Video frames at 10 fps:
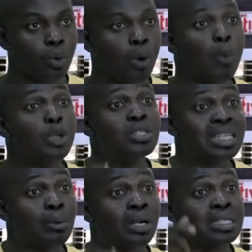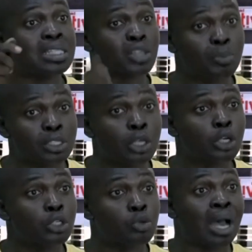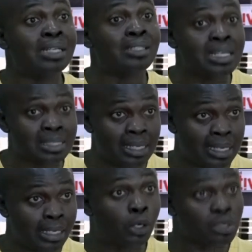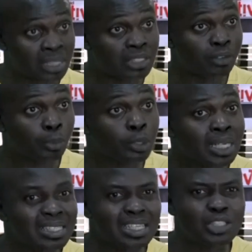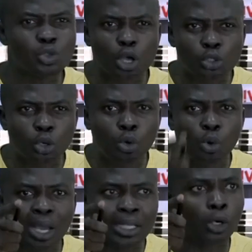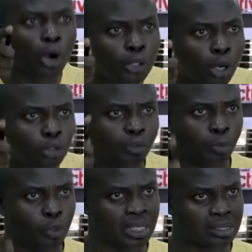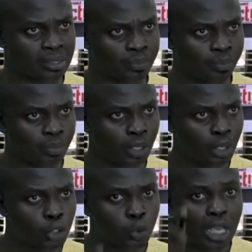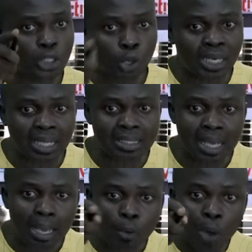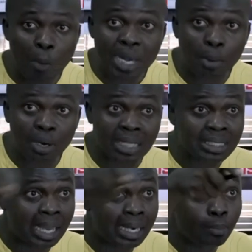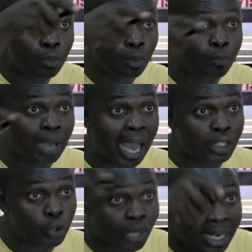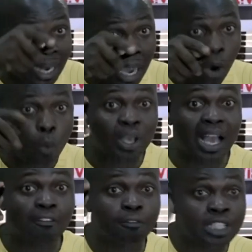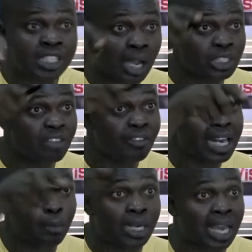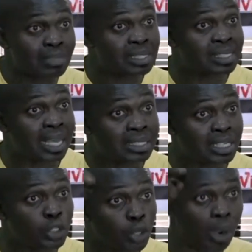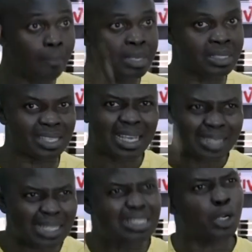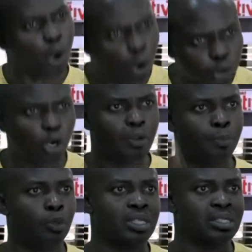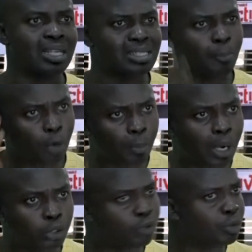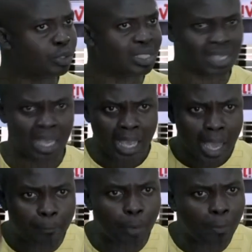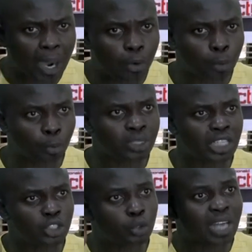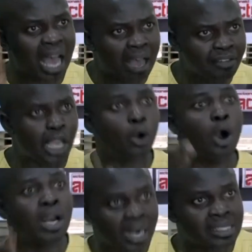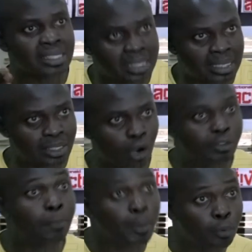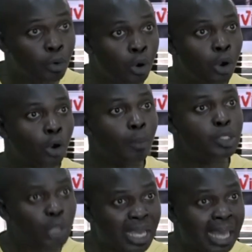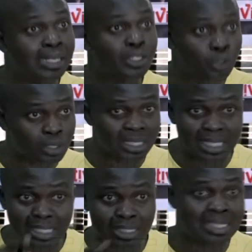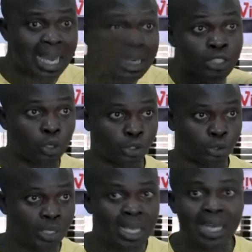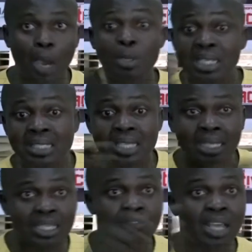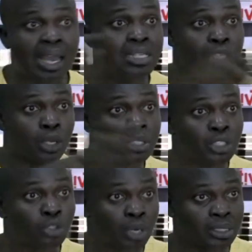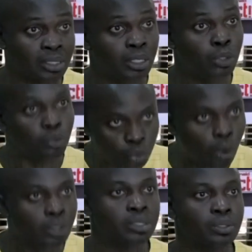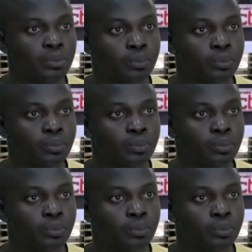what we use that democratic setup is not just to address the concerns of the protest, it's to also look at the conduct of the protest, to ensure that when we democratically are together, we can fish out if anybody has been sent into our midst. That is the culture of a protest. That's the proper culture of a protest. A proper protest should have a congress in it of the people coming together and discussing. It is in that discussion that we detect if there are any security threats to us.